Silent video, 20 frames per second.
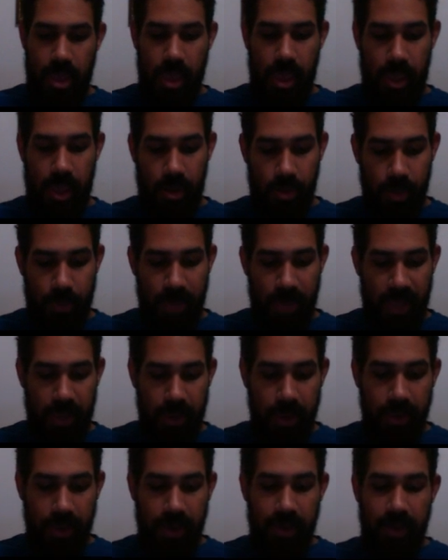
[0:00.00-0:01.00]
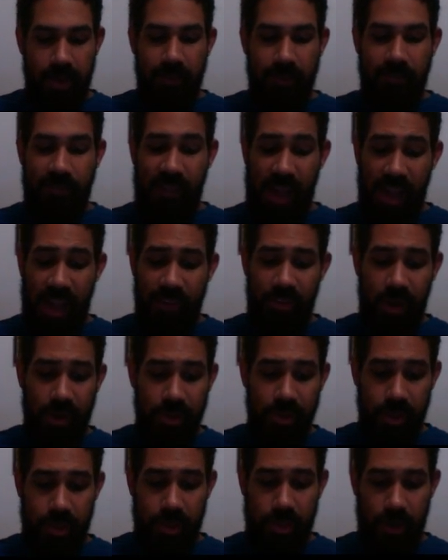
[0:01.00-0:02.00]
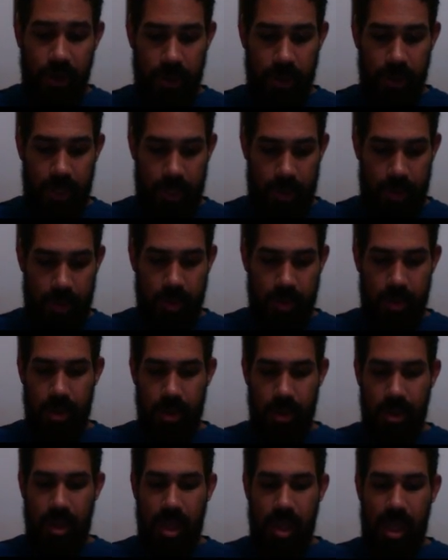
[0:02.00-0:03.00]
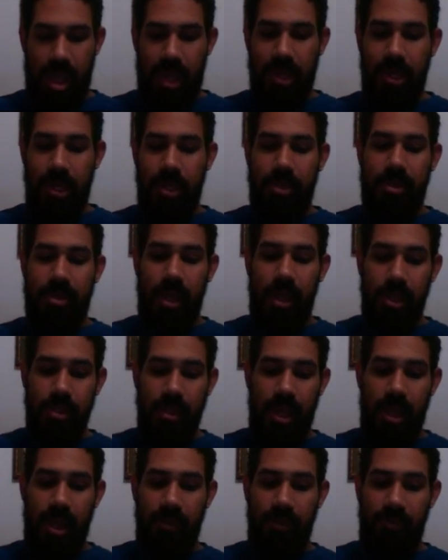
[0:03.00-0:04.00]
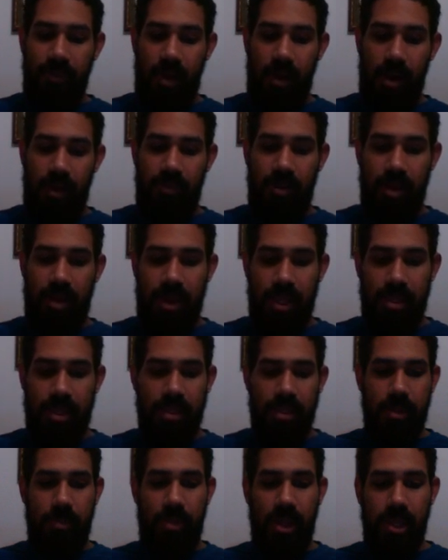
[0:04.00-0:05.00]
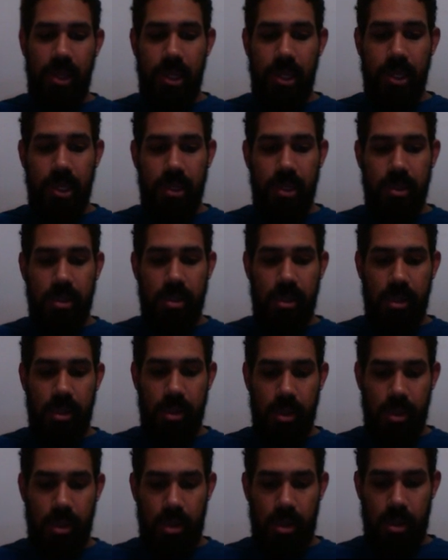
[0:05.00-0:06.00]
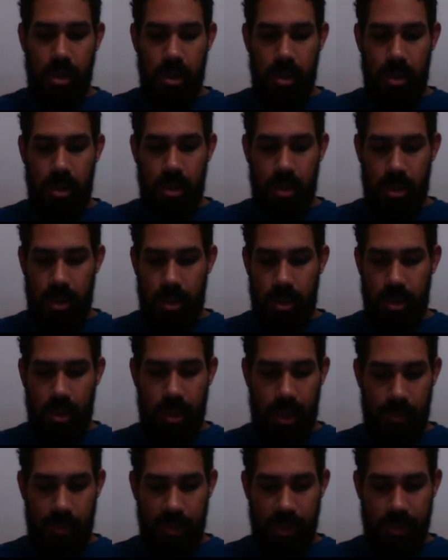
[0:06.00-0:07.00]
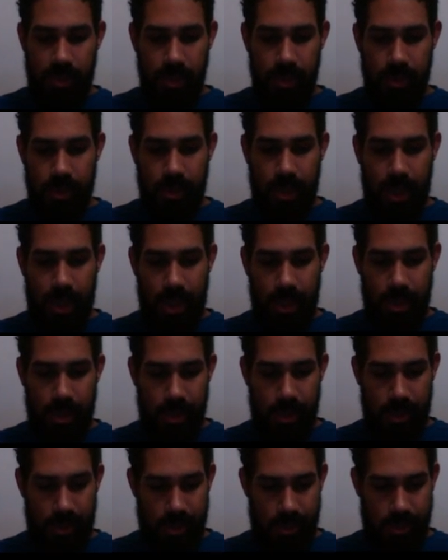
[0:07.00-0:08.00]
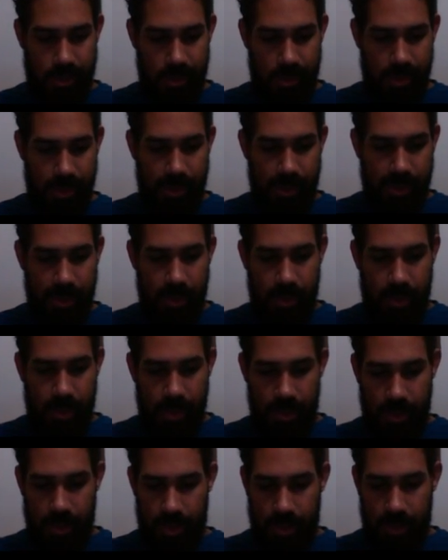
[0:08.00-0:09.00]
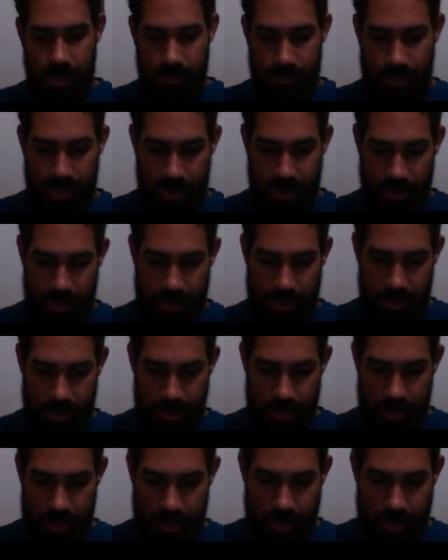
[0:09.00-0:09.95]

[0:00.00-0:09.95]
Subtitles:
It would be 530. And it does not evolve in its abilities. Let me just get abilities.